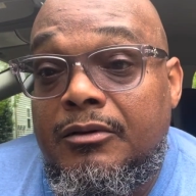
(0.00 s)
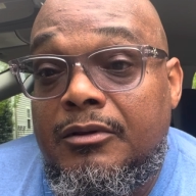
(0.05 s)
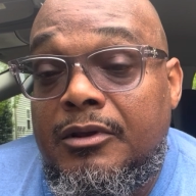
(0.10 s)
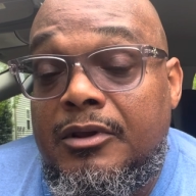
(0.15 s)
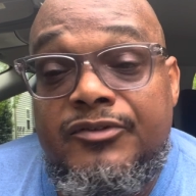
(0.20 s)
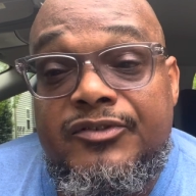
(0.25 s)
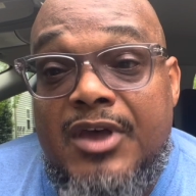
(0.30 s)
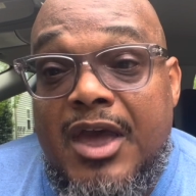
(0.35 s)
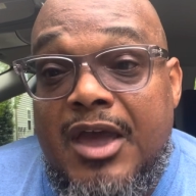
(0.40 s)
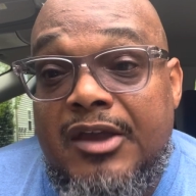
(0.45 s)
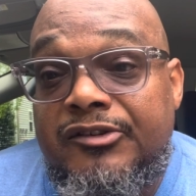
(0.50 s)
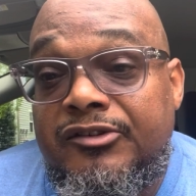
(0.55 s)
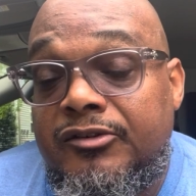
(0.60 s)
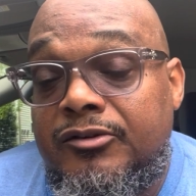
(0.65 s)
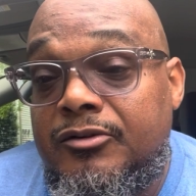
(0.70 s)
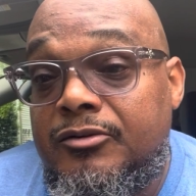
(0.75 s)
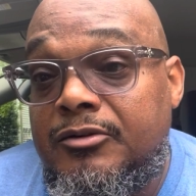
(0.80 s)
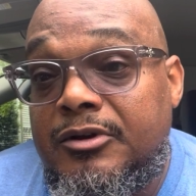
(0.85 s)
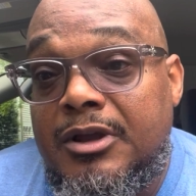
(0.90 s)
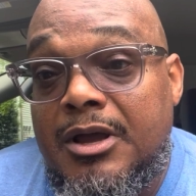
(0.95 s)
He's asking
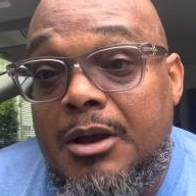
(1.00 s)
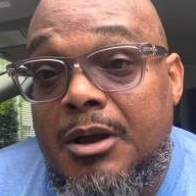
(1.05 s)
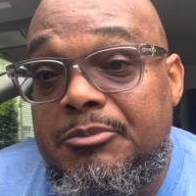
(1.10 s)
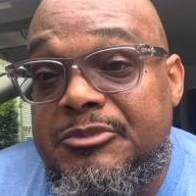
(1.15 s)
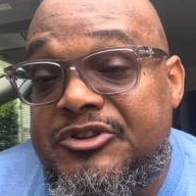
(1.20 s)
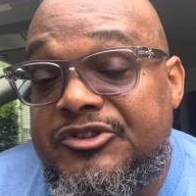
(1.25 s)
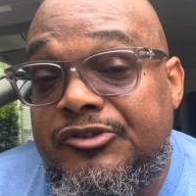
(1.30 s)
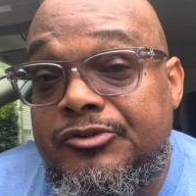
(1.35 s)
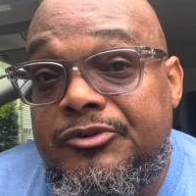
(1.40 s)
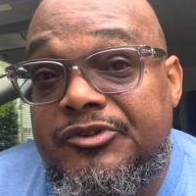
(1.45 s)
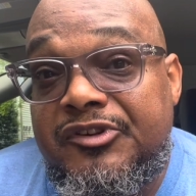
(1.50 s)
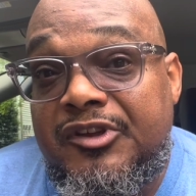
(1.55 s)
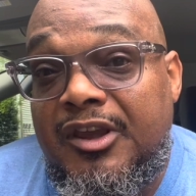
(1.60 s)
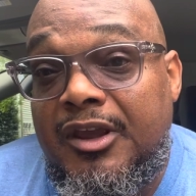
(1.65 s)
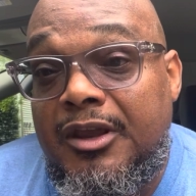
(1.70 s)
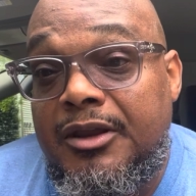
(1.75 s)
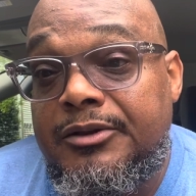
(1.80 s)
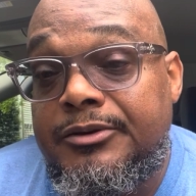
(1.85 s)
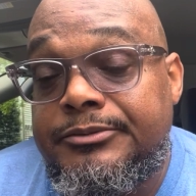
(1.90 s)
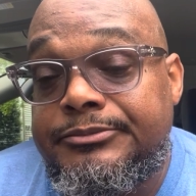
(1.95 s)
you to come into his
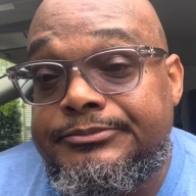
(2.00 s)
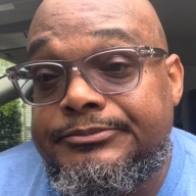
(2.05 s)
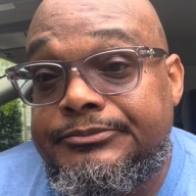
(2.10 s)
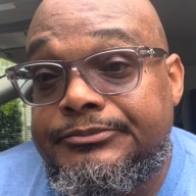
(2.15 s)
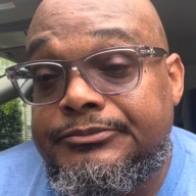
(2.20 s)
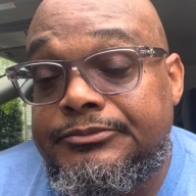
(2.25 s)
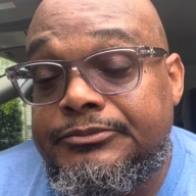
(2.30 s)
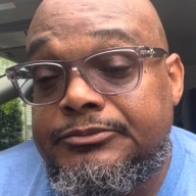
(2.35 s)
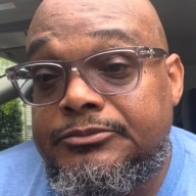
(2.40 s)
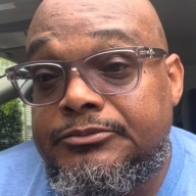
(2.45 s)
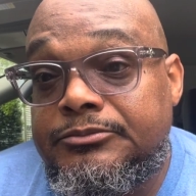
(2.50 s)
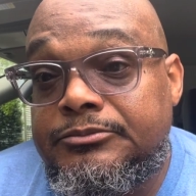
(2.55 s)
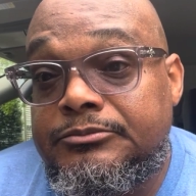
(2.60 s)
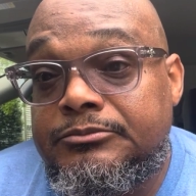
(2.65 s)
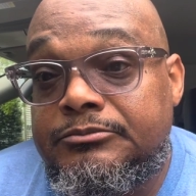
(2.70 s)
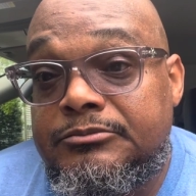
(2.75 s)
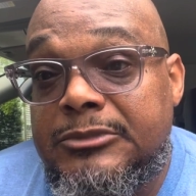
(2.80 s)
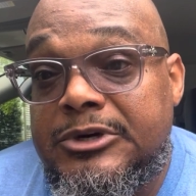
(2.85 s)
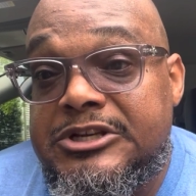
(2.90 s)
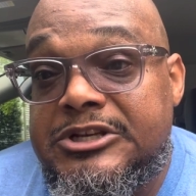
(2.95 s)
kingdom.
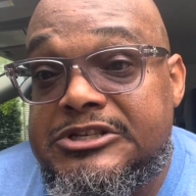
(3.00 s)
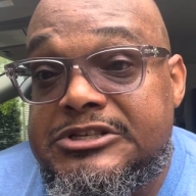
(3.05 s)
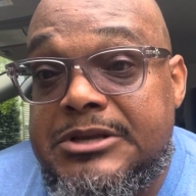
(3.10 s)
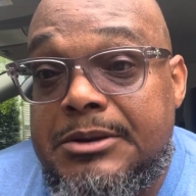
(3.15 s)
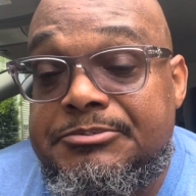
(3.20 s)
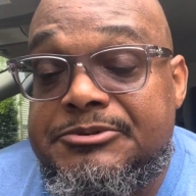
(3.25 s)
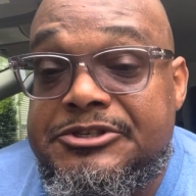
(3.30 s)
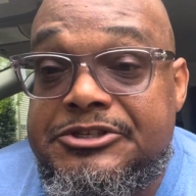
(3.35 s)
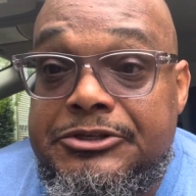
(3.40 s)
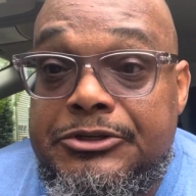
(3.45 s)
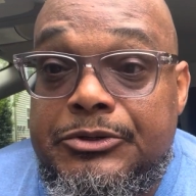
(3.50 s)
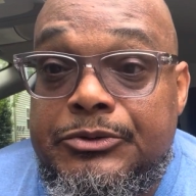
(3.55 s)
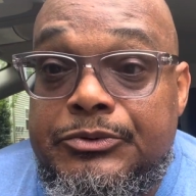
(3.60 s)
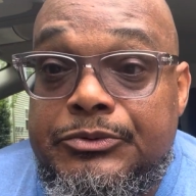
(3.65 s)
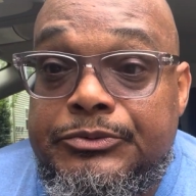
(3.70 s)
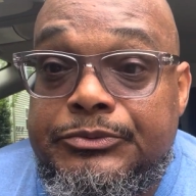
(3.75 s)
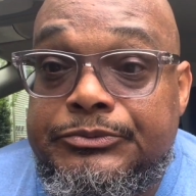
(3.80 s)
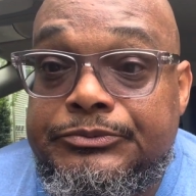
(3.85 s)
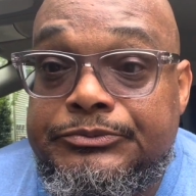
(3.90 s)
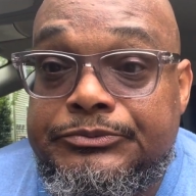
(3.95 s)
But it's up to you
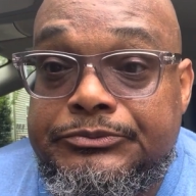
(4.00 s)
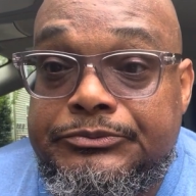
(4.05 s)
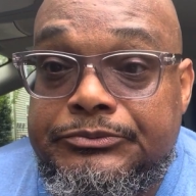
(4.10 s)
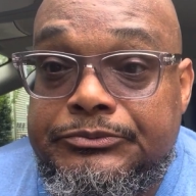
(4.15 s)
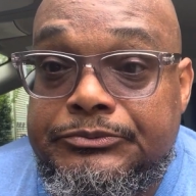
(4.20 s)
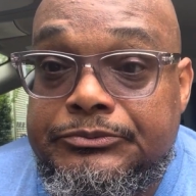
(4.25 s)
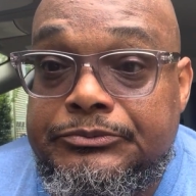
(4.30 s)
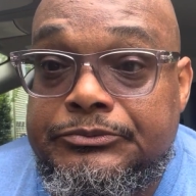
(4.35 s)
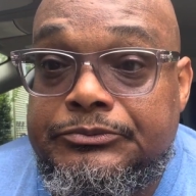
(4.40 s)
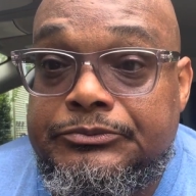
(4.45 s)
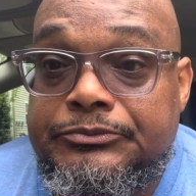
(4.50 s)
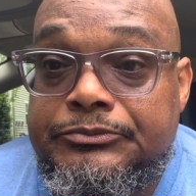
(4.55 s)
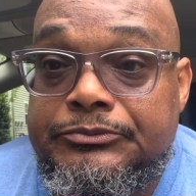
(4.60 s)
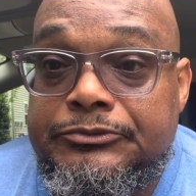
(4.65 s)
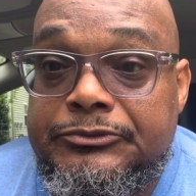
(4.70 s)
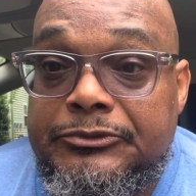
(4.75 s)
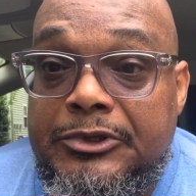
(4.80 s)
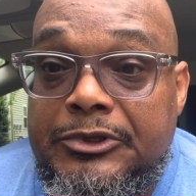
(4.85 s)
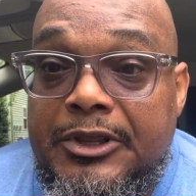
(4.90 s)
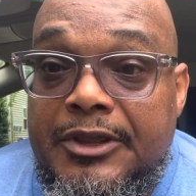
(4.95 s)

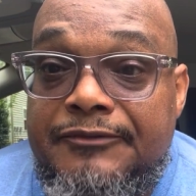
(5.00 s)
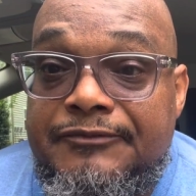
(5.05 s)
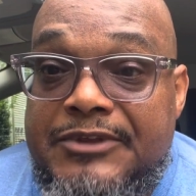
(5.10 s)
if